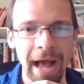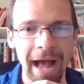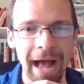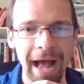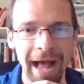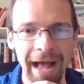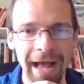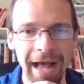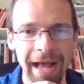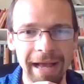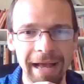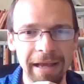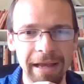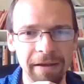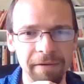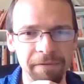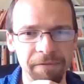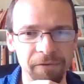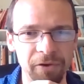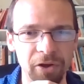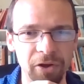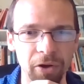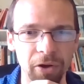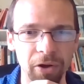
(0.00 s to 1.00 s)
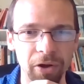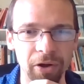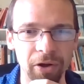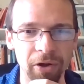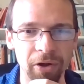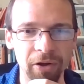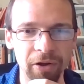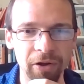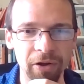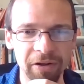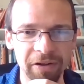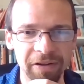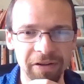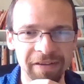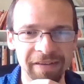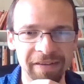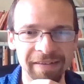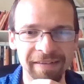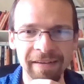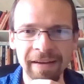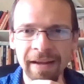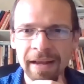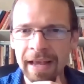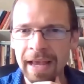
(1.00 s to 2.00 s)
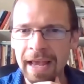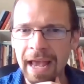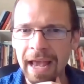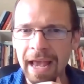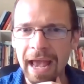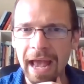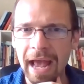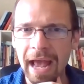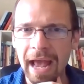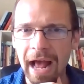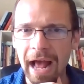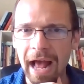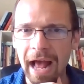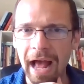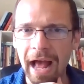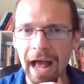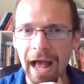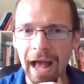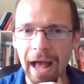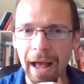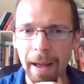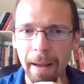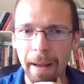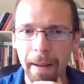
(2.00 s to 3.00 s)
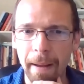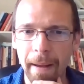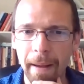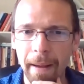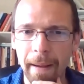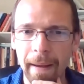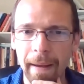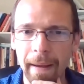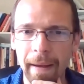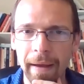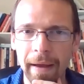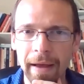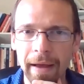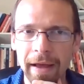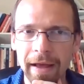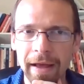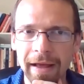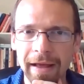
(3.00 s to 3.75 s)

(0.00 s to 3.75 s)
I've got uh,